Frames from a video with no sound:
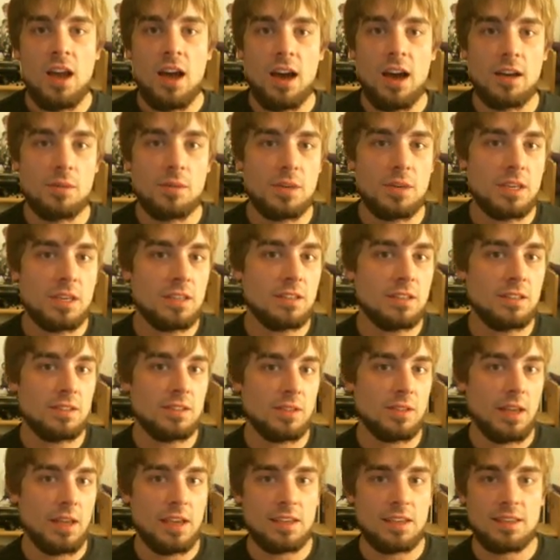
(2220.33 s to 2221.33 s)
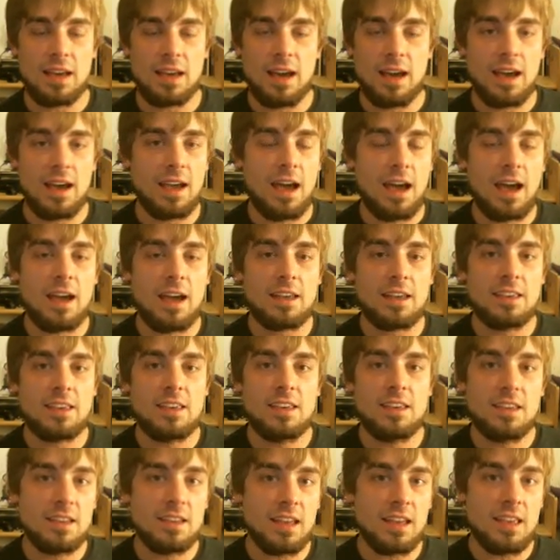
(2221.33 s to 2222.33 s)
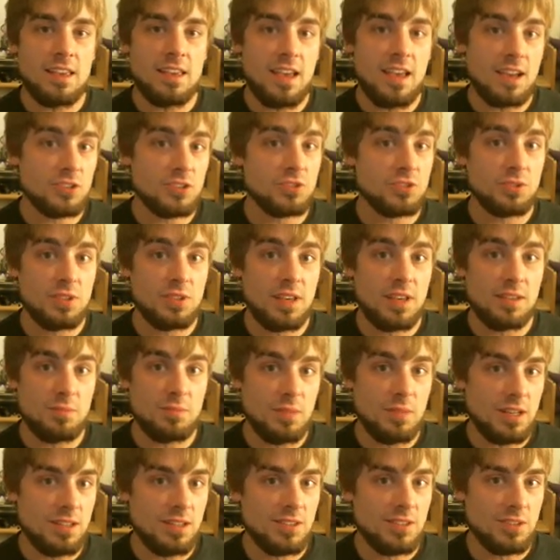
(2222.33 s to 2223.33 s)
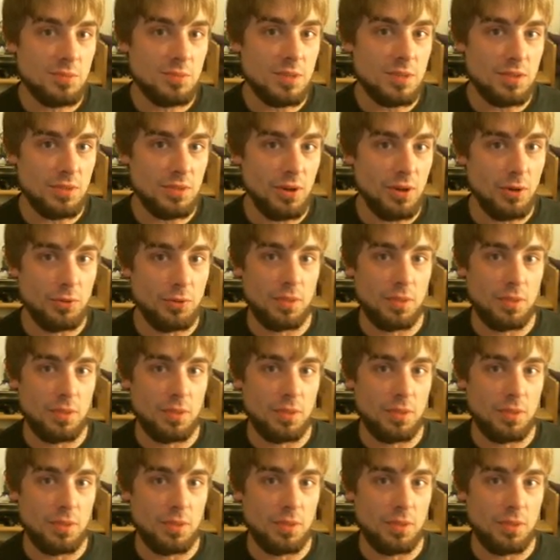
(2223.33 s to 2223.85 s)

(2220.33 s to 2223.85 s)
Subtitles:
I mean, like, he actually admitted to me, though,